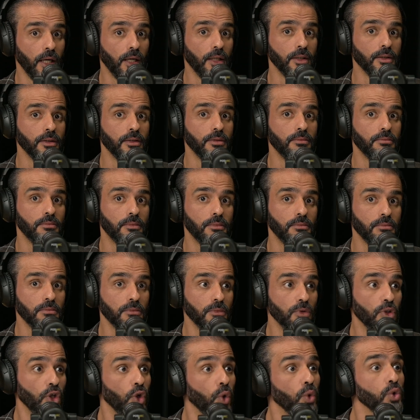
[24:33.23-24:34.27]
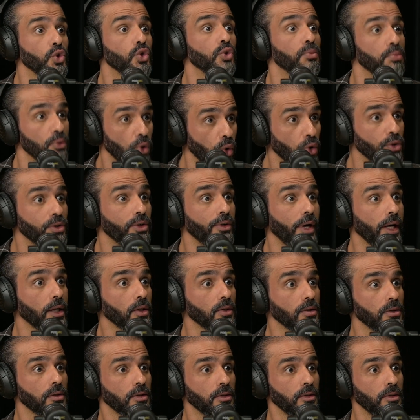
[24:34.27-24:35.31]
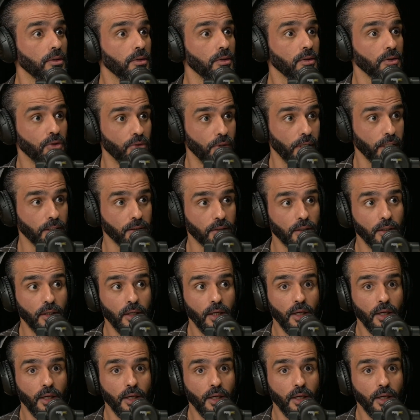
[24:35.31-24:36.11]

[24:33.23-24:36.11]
And they also broke the record, correct?